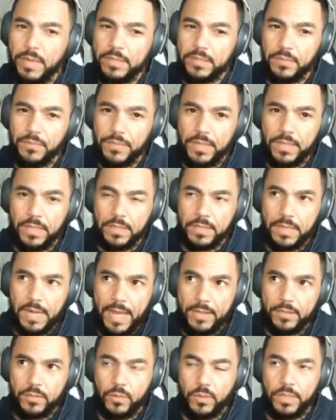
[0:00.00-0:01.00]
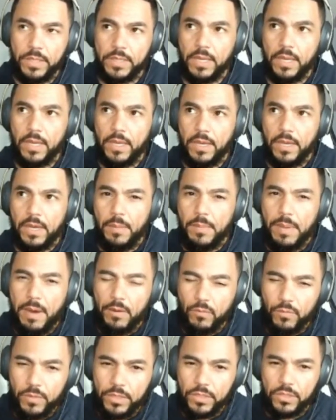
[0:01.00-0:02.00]
some things last week about
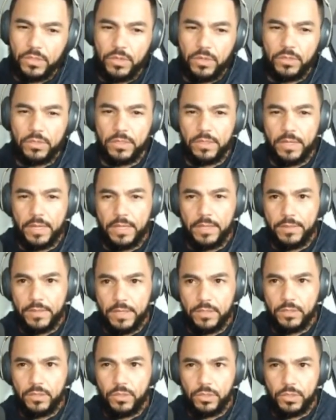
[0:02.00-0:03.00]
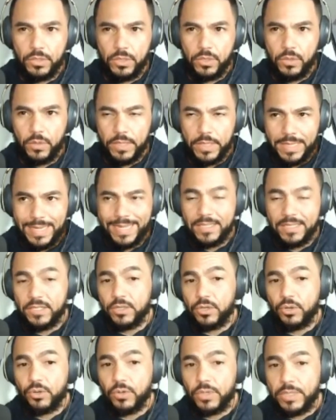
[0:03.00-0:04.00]
research and things you should do again to
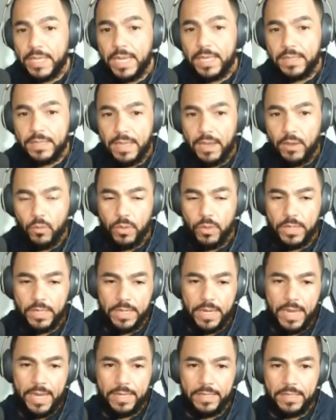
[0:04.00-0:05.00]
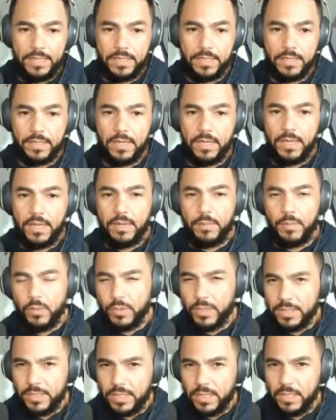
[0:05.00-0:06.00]
create that winning idea. But we're
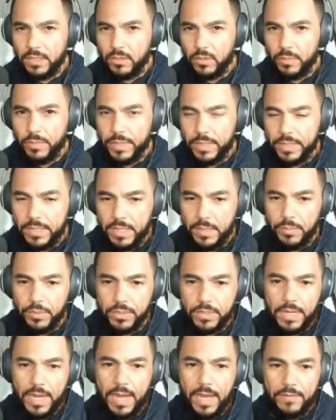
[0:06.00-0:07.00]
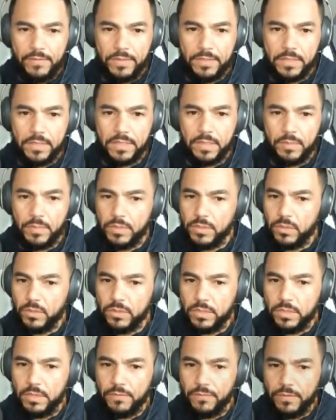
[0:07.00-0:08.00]
going to take a little bit deeper dive into some of
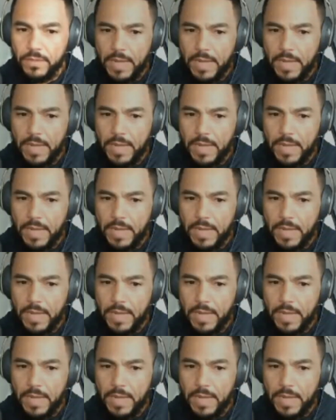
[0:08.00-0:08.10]
those different